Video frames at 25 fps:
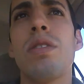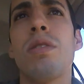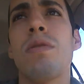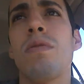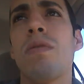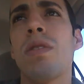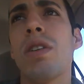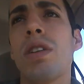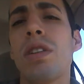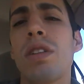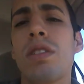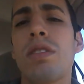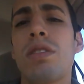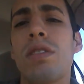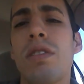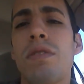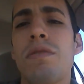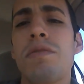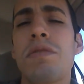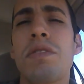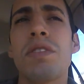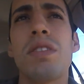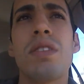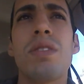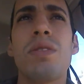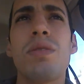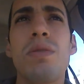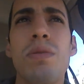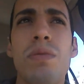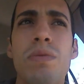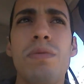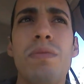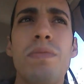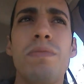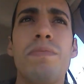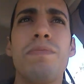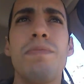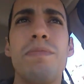their relatives knew,
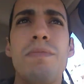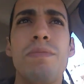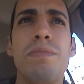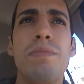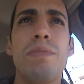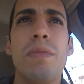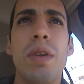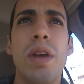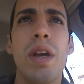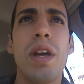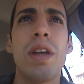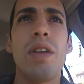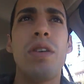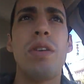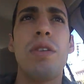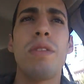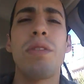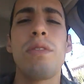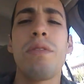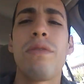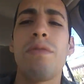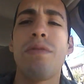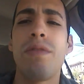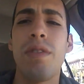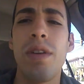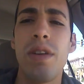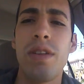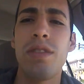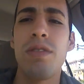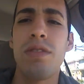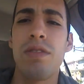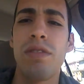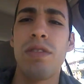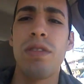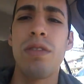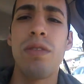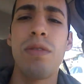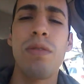and all their
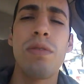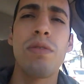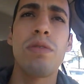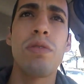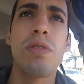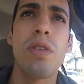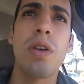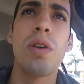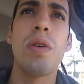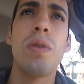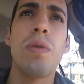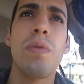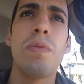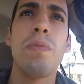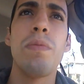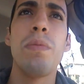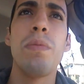friends knew, so